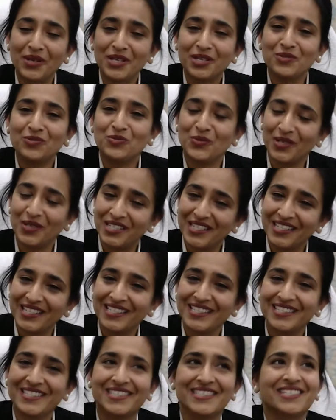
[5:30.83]
and
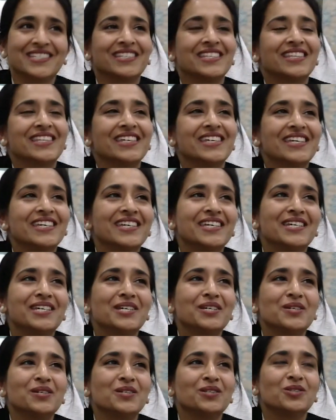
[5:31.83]
witness
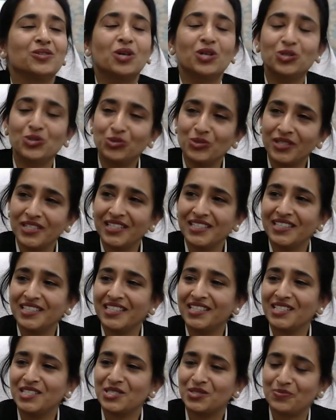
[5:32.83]
the not only
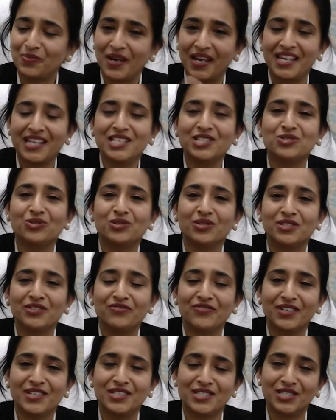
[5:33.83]
the smiles on the
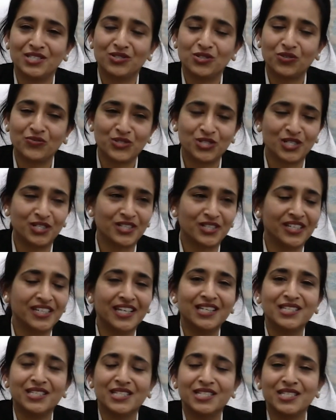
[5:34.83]
faces of children
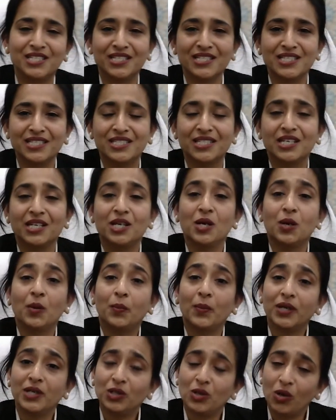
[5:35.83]
and teachers,
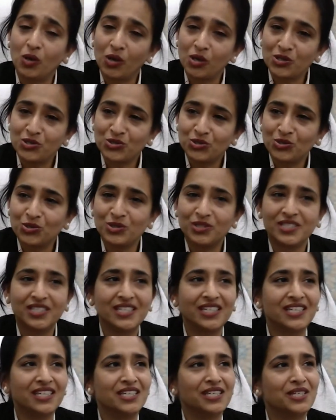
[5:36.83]
but also
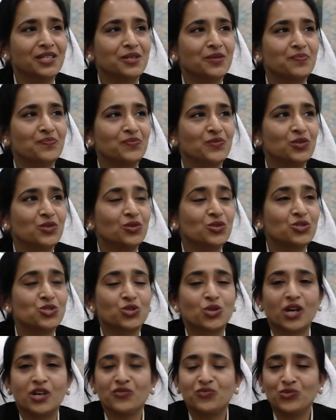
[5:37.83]
the, you know,
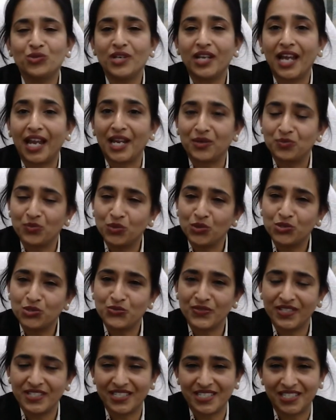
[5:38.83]
joyful
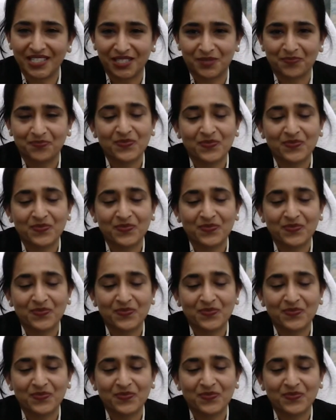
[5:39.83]
atmosphere here.